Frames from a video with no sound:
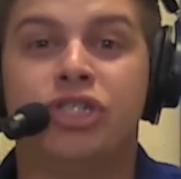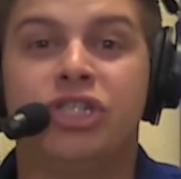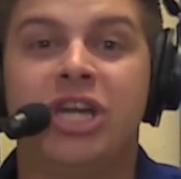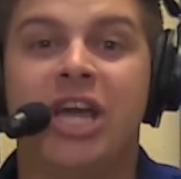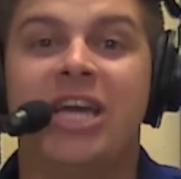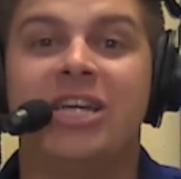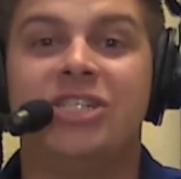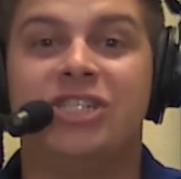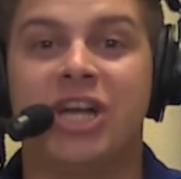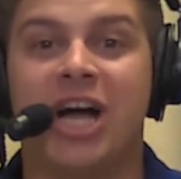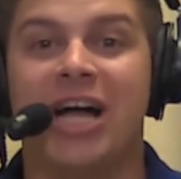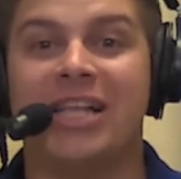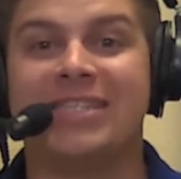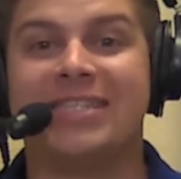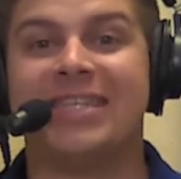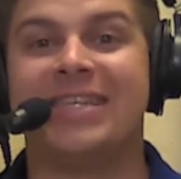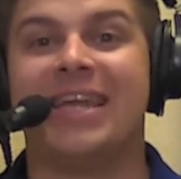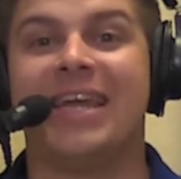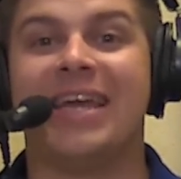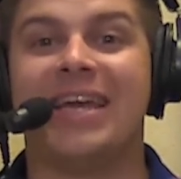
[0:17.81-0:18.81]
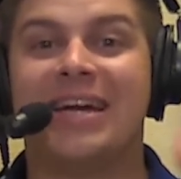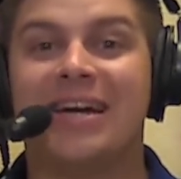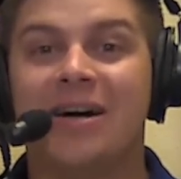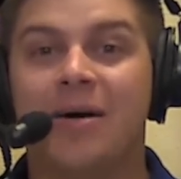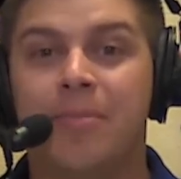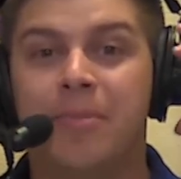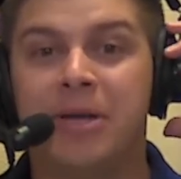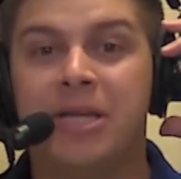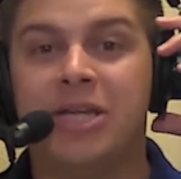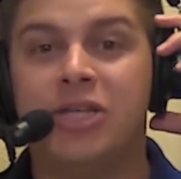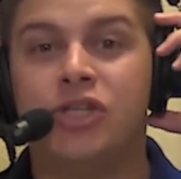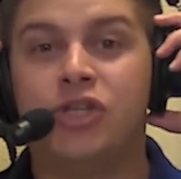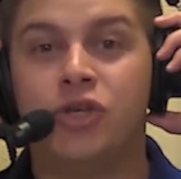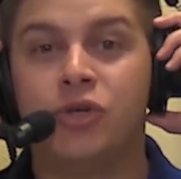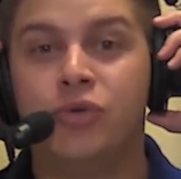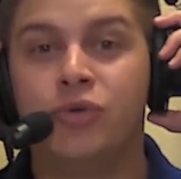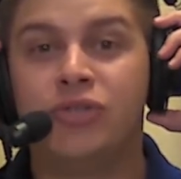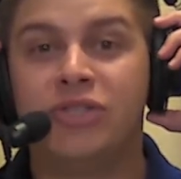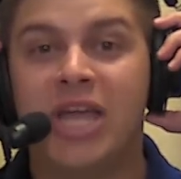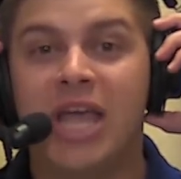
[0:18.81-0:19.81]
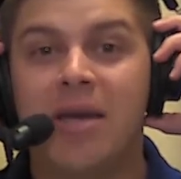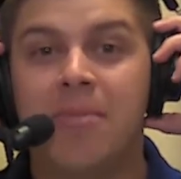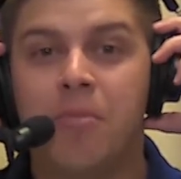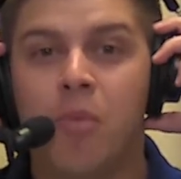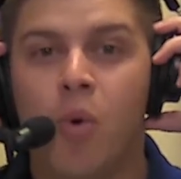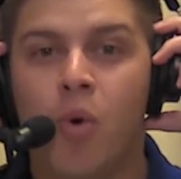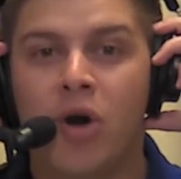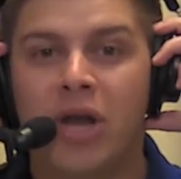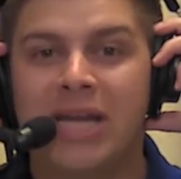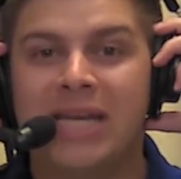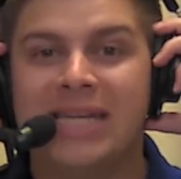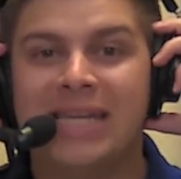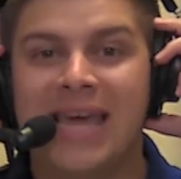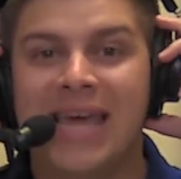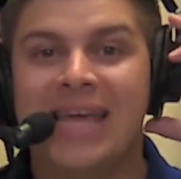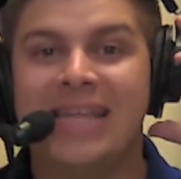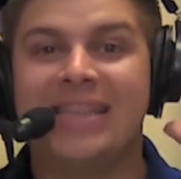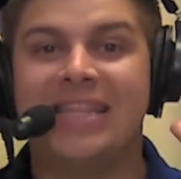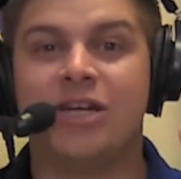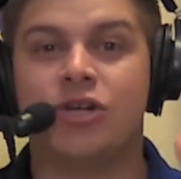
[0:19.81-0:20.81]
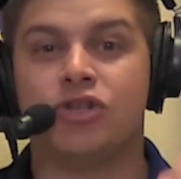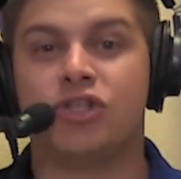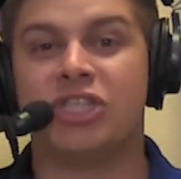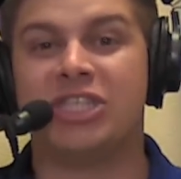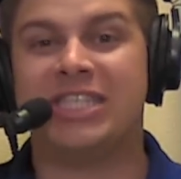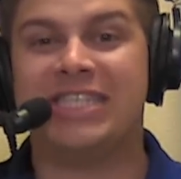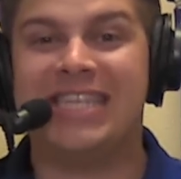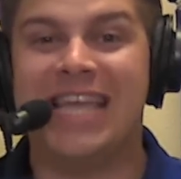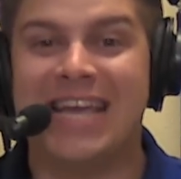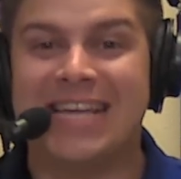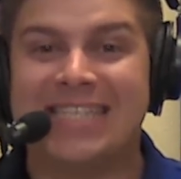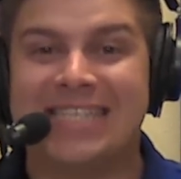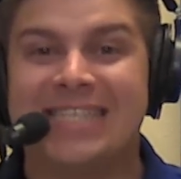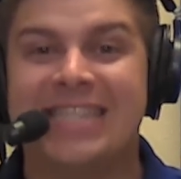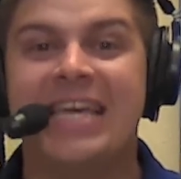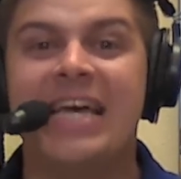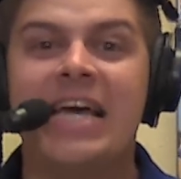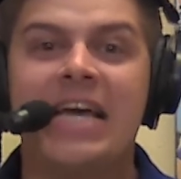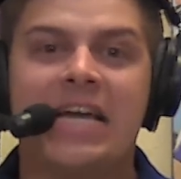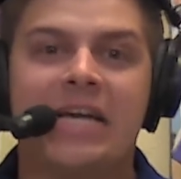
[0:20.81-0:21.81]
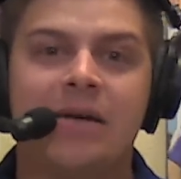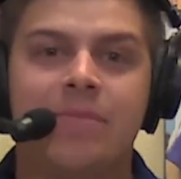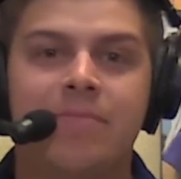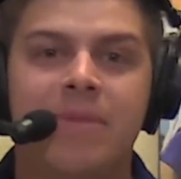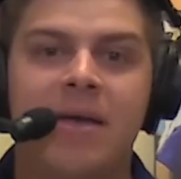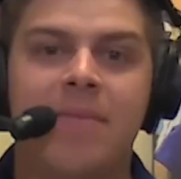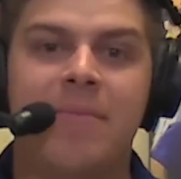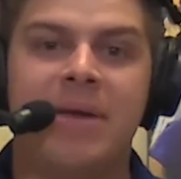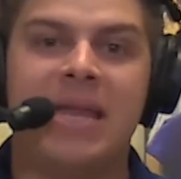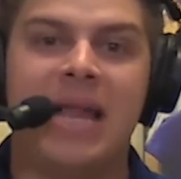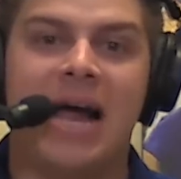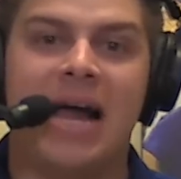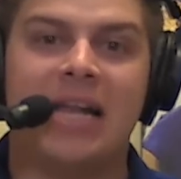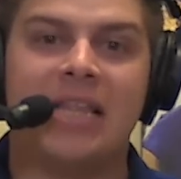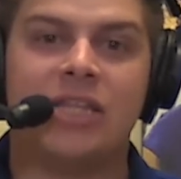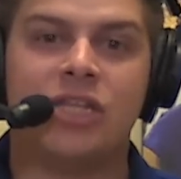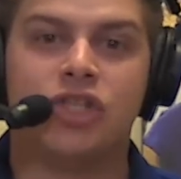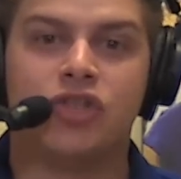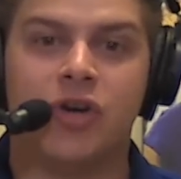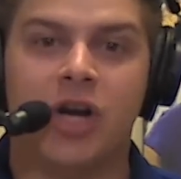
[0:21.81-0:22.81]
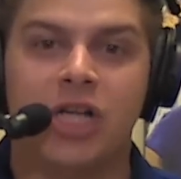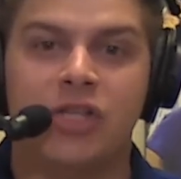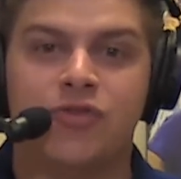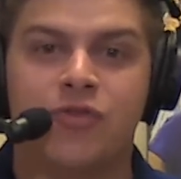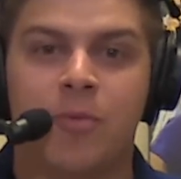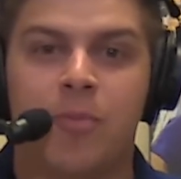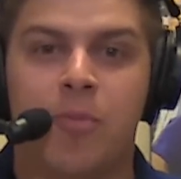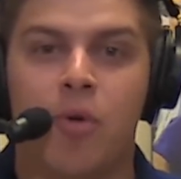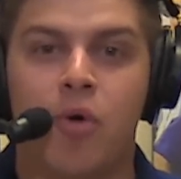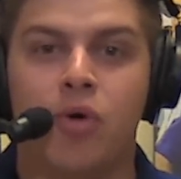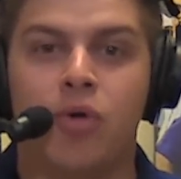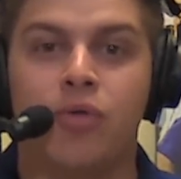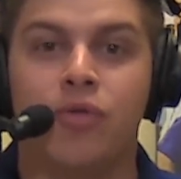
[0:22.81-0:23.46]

Jay Johnson and company Tuesday morning land their sixth commitment out of the transfer portal.